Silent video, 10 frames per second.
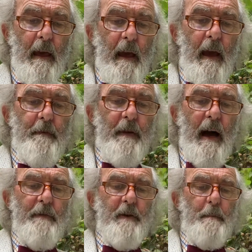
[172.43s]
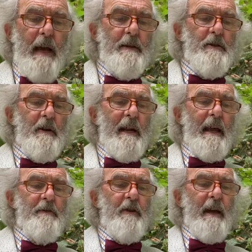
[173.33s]
If life depends on
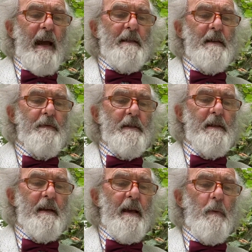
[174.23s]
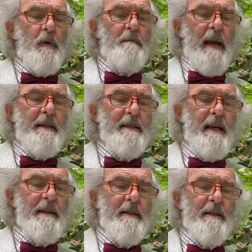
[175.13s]
electric activity, it would make
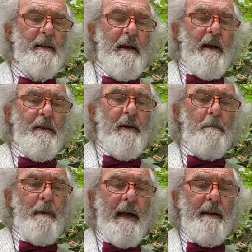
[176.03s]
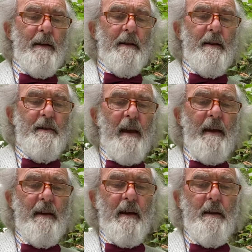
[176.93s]
sense that a planet
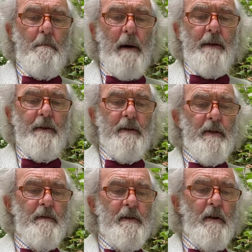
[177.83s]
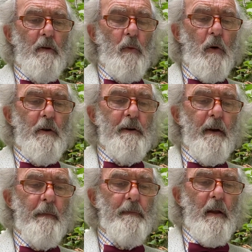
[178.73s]
containing an abundance of salt water
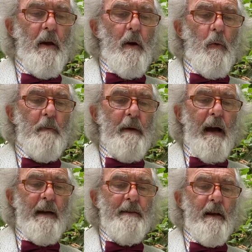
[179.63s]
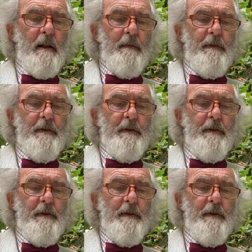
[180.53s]
would be ideal for